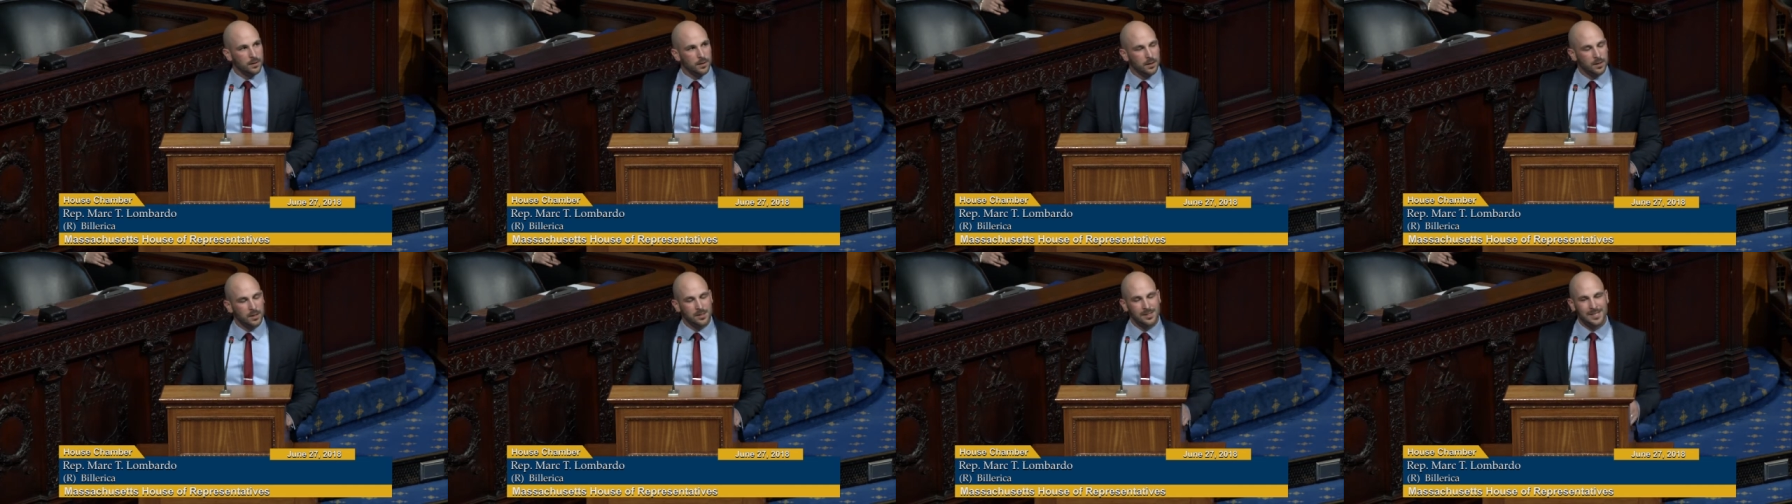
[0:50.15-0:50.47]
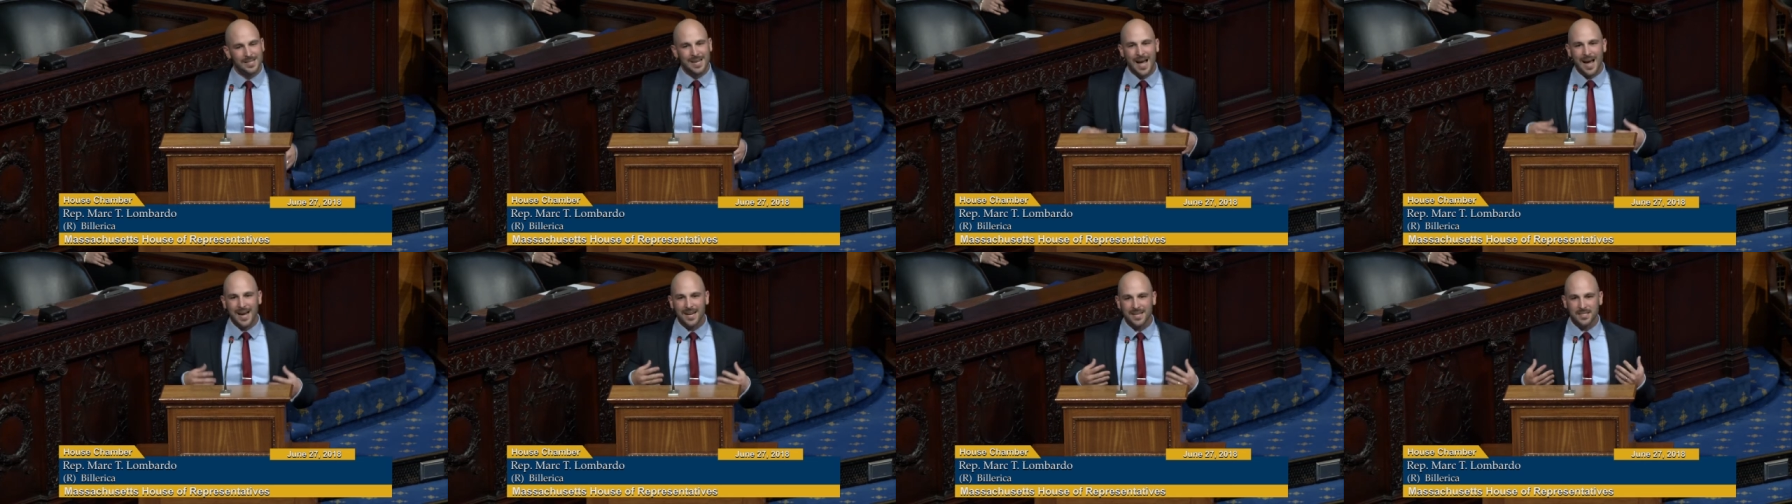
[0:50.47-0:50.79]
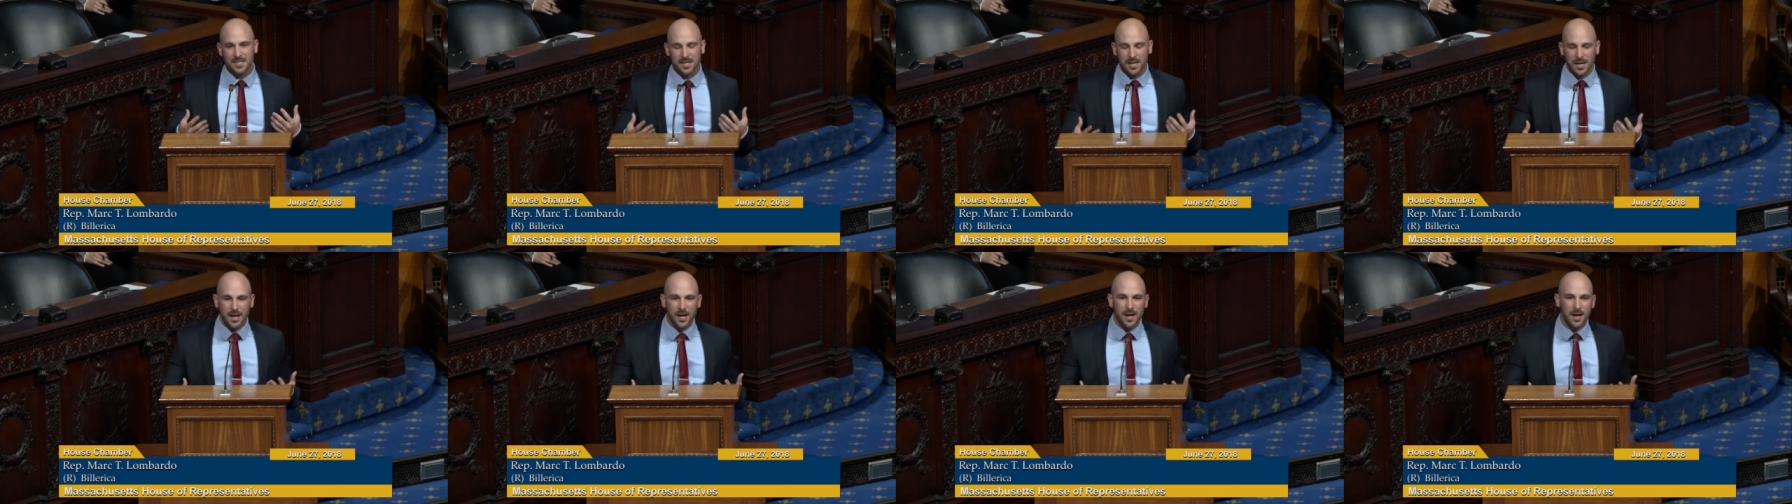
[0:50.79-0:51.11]
is the
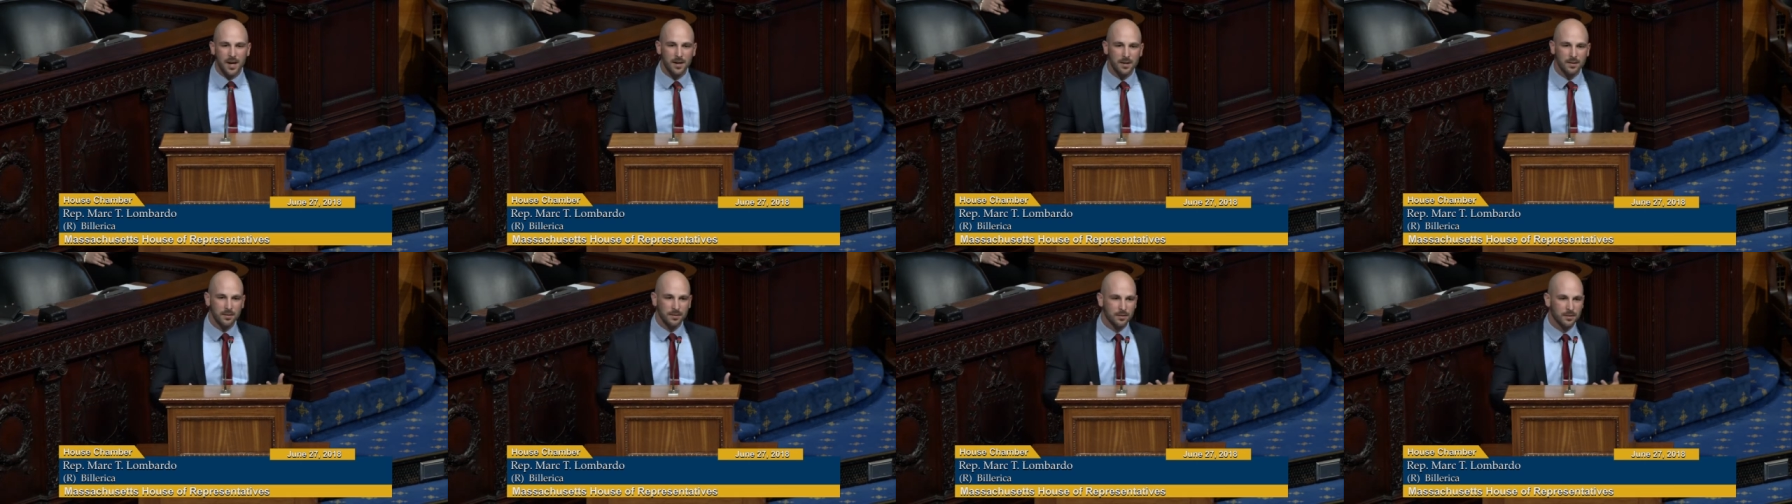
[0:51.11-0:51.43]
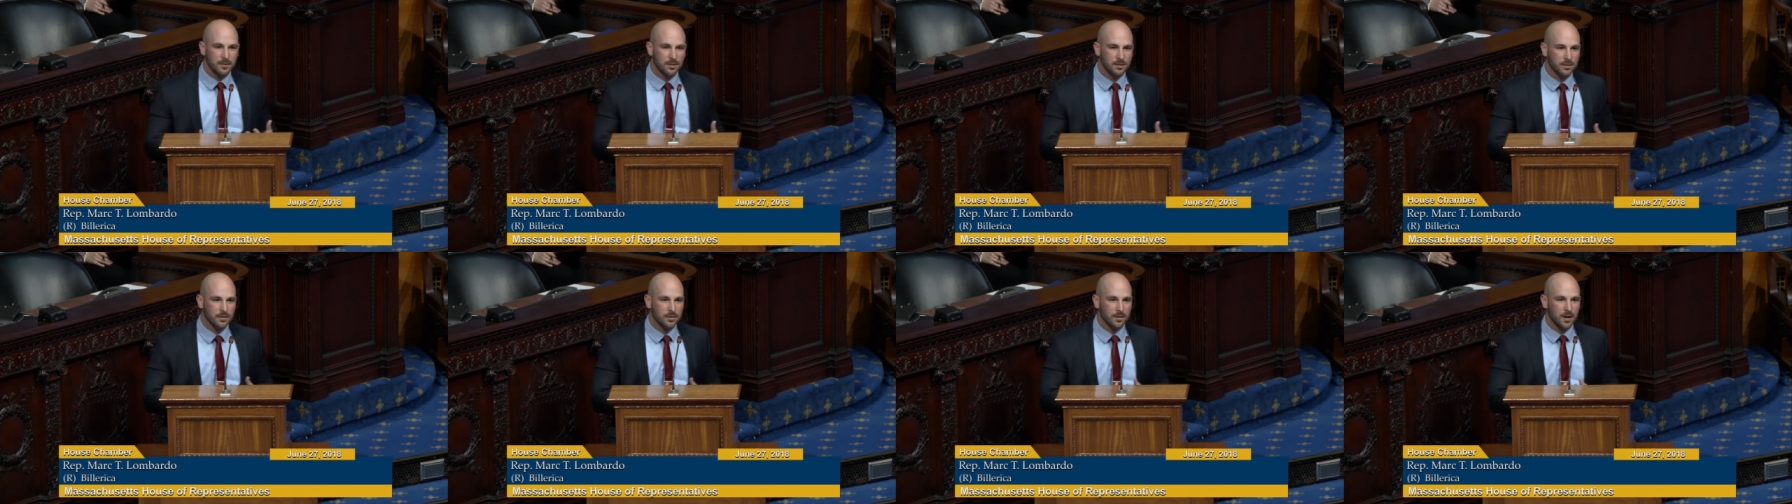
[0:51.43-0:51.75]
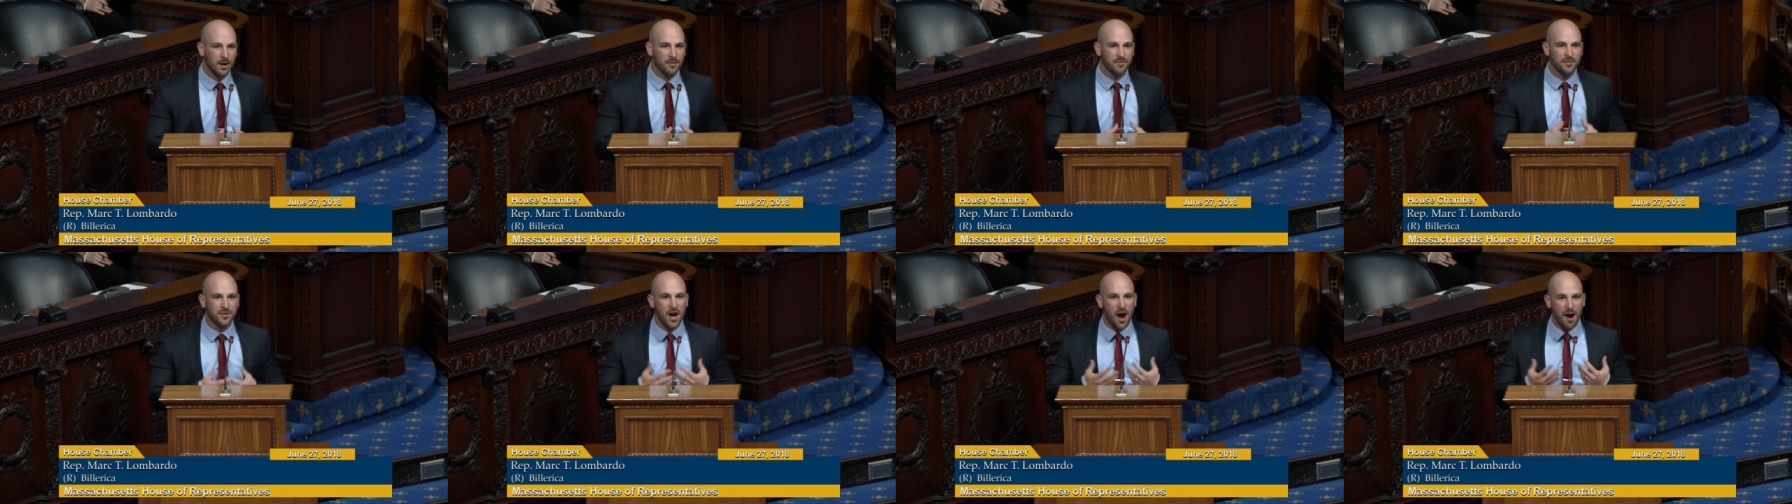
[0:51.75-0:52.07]
idea
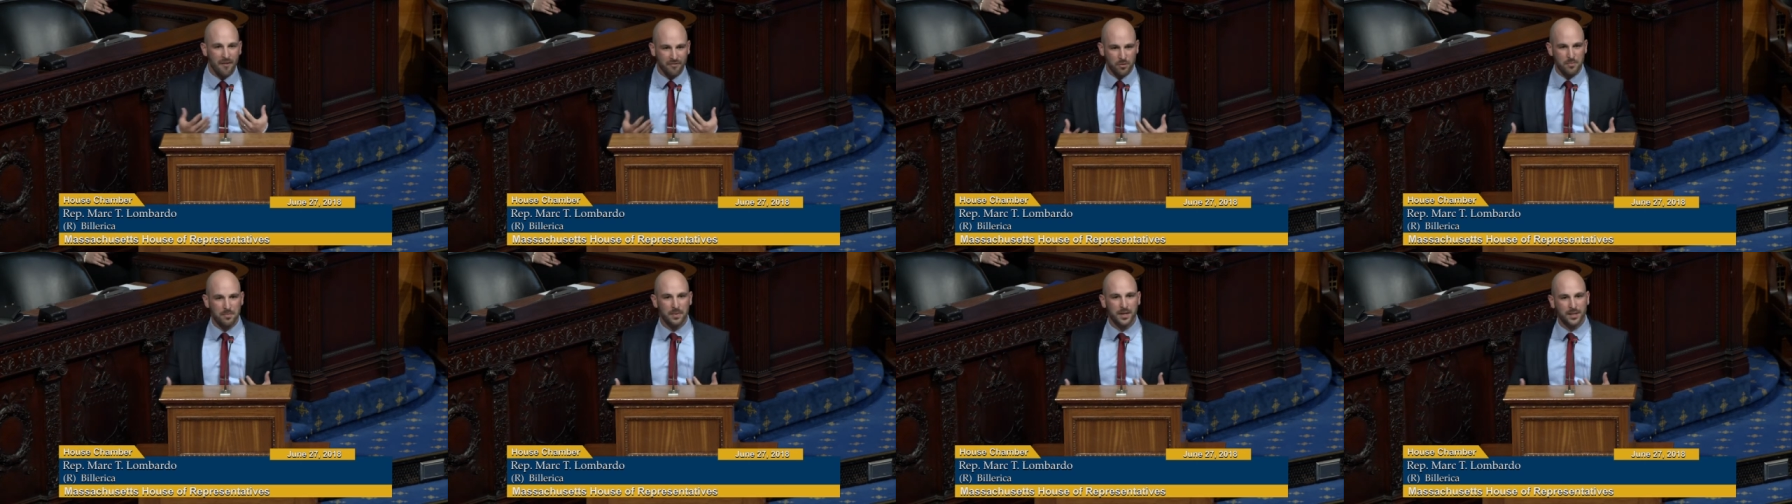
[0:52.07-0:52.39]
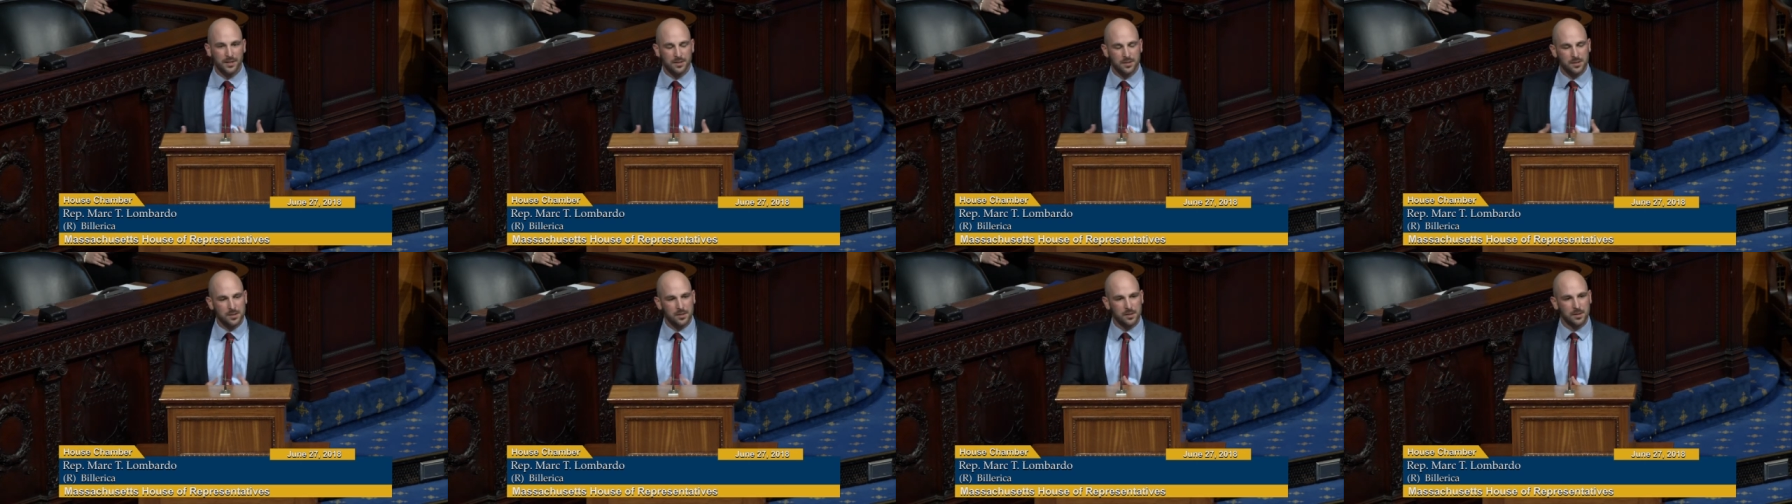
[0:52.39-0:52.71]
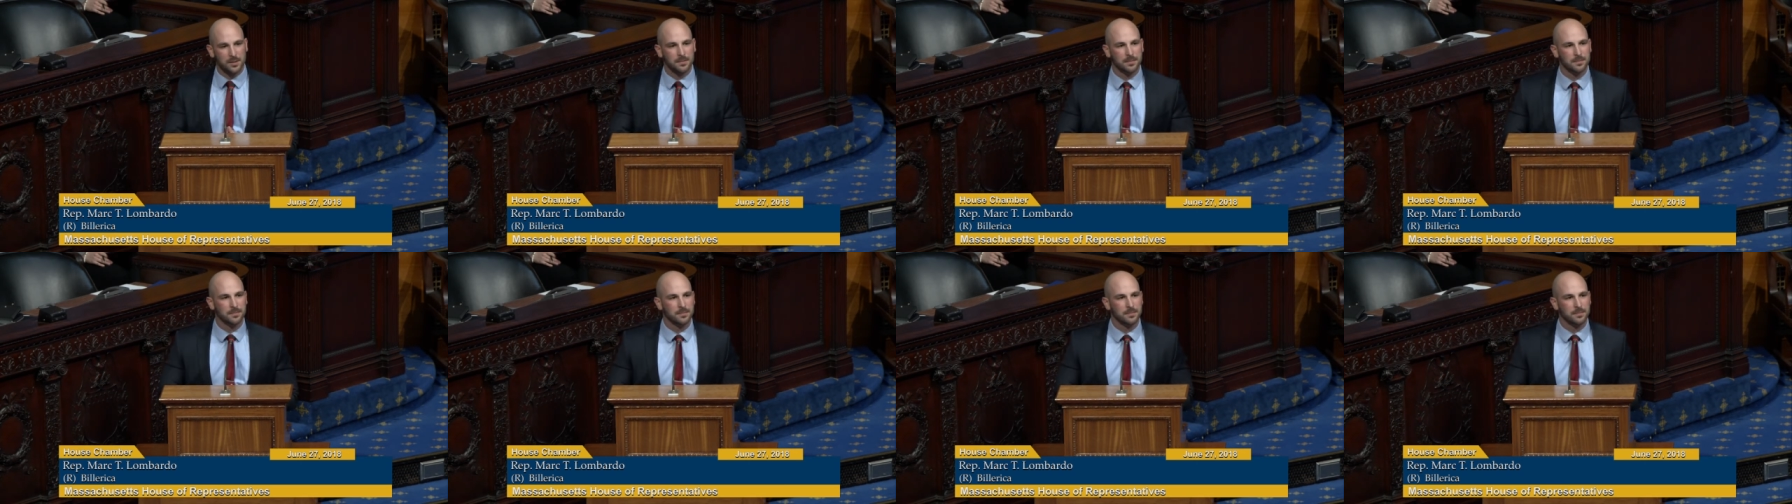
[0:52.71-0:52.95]
of government